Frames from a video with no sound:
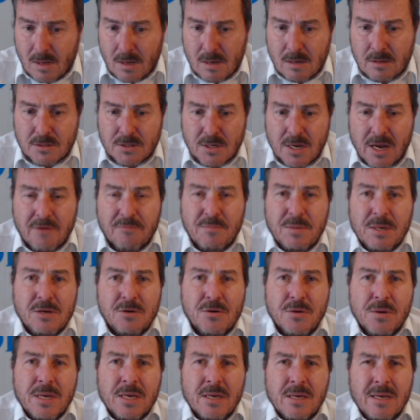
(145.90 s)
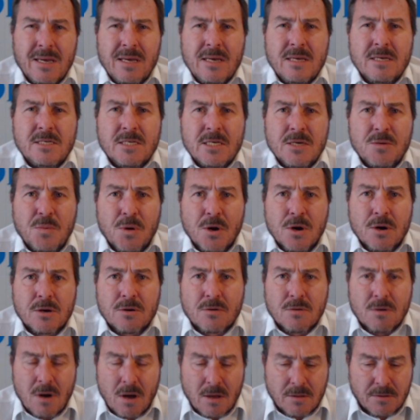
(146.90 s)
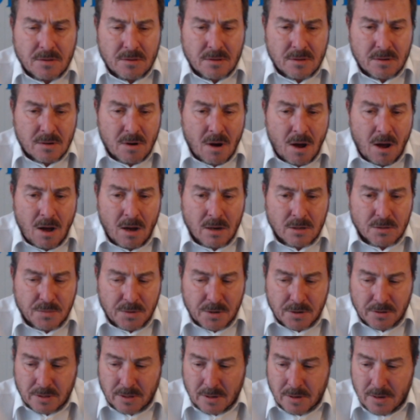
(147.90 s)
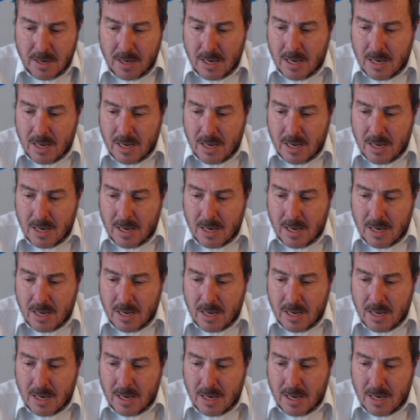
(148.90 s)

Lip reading: So I've been doing easy work rather than hard work.